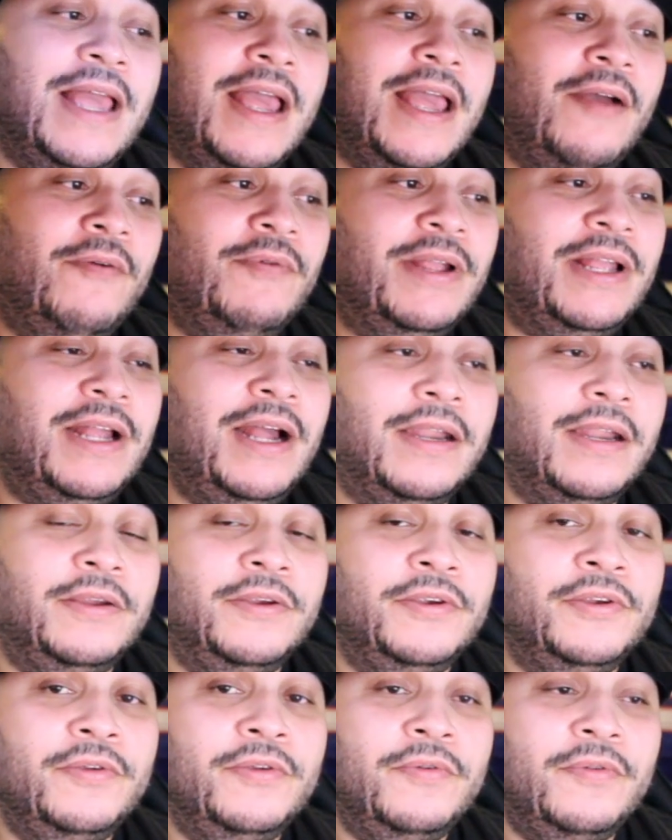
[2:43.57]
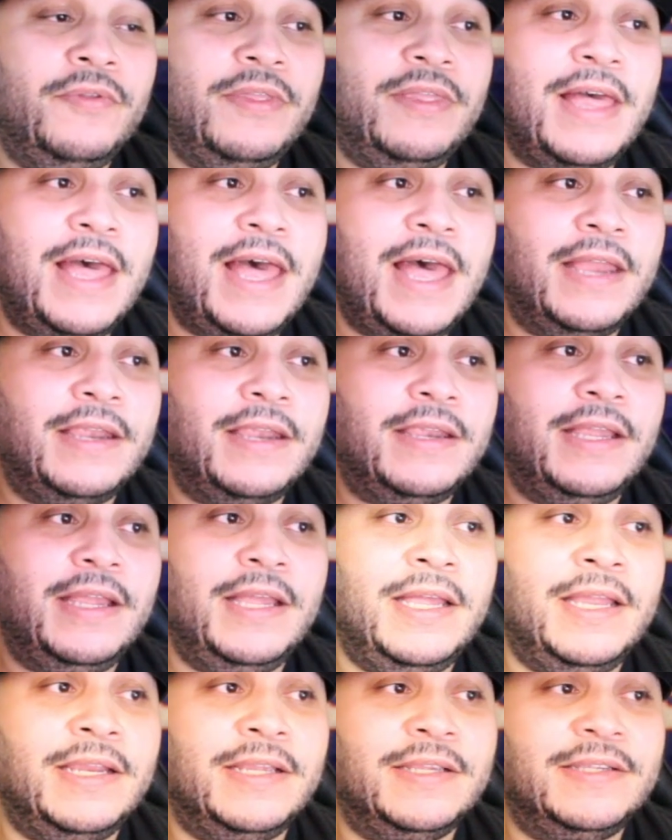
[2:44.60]
and we kind of knew that
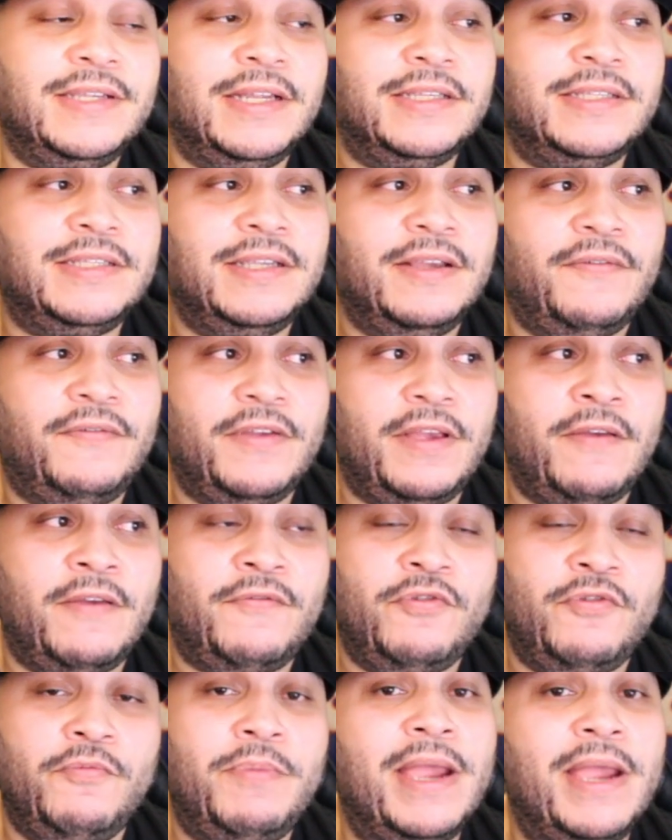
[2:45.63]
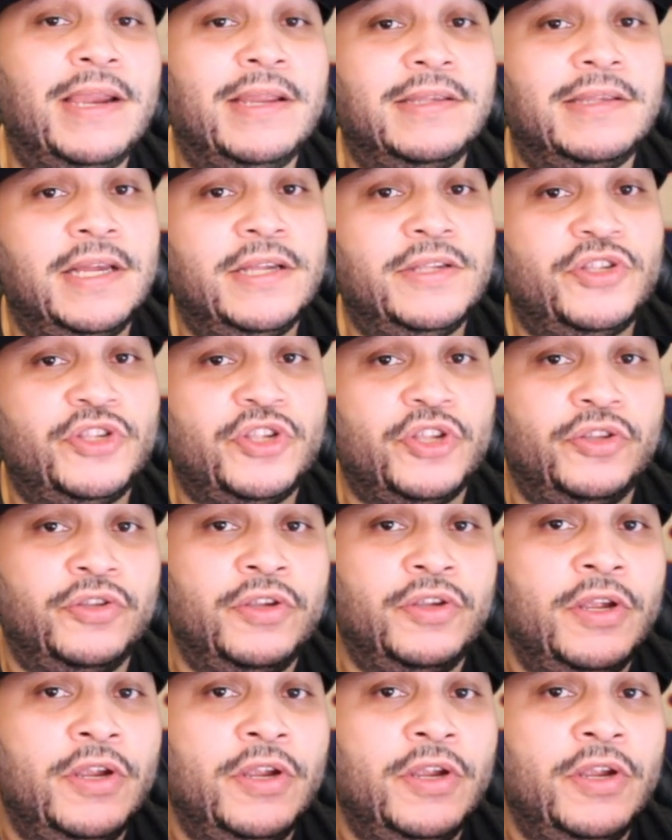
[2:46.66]
in a sense if you paid attention